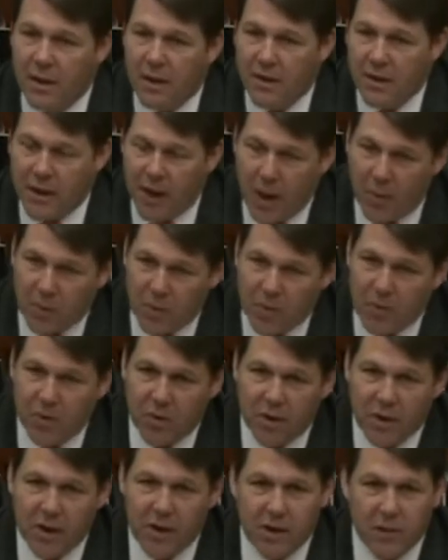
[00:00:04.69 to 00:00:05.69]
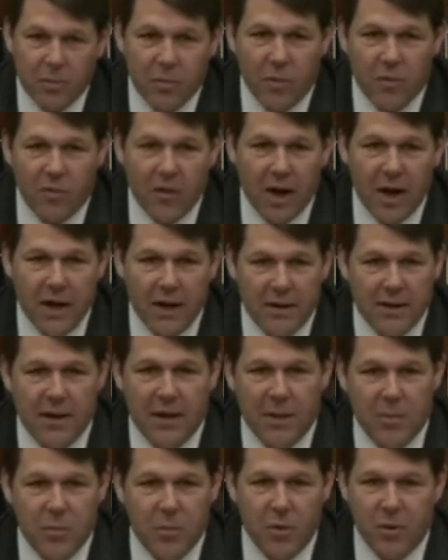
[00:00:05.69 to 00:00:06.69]
the opportunity to provide
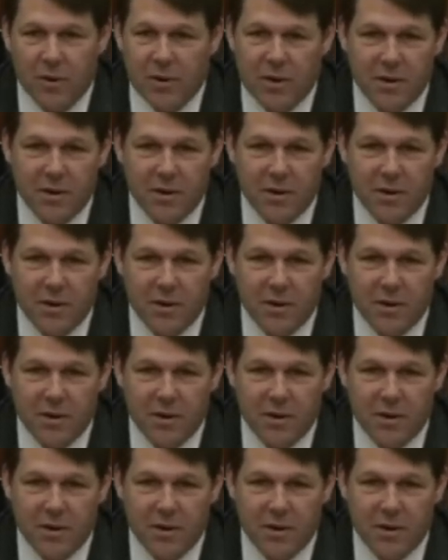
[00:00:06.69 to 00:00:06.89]
input.